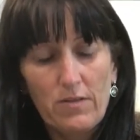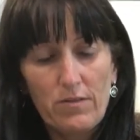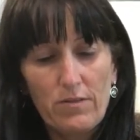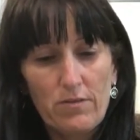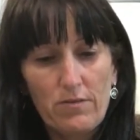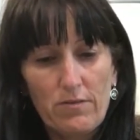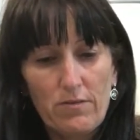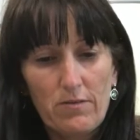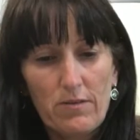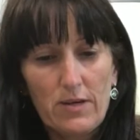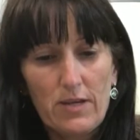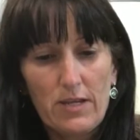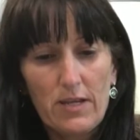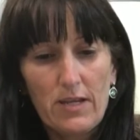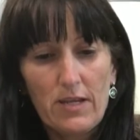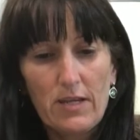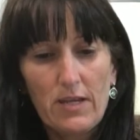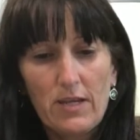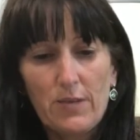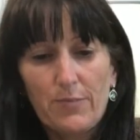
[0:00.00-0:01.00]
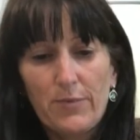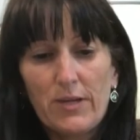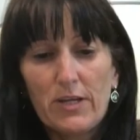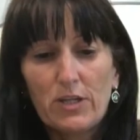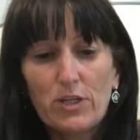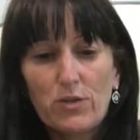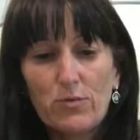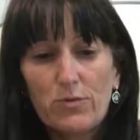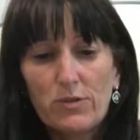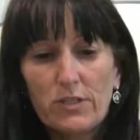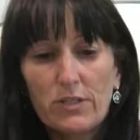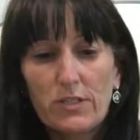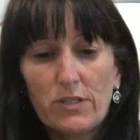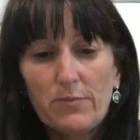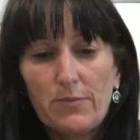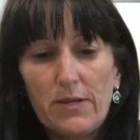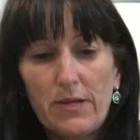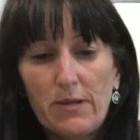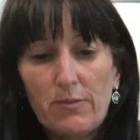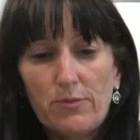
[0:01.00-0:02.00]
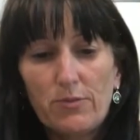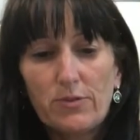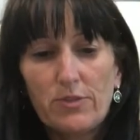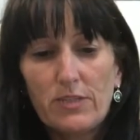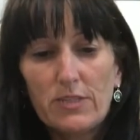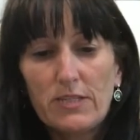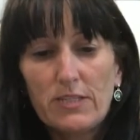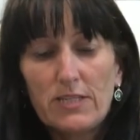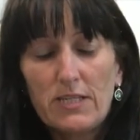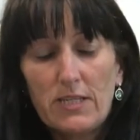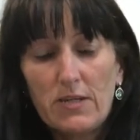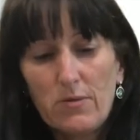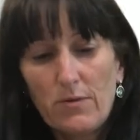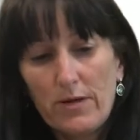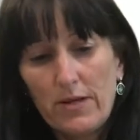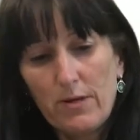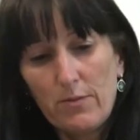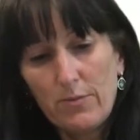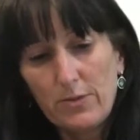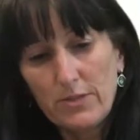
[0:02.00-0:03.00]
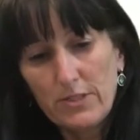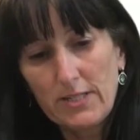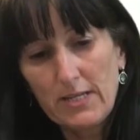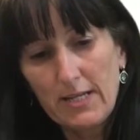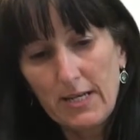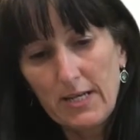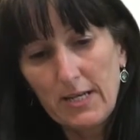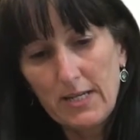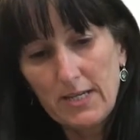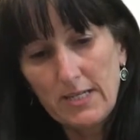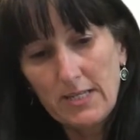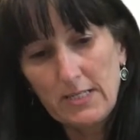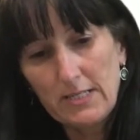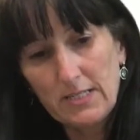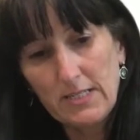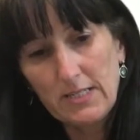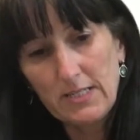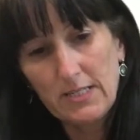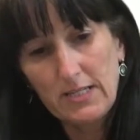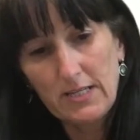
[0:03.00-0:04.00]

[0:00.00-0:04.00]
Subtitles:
3, because you want to be able to see where you're putting it.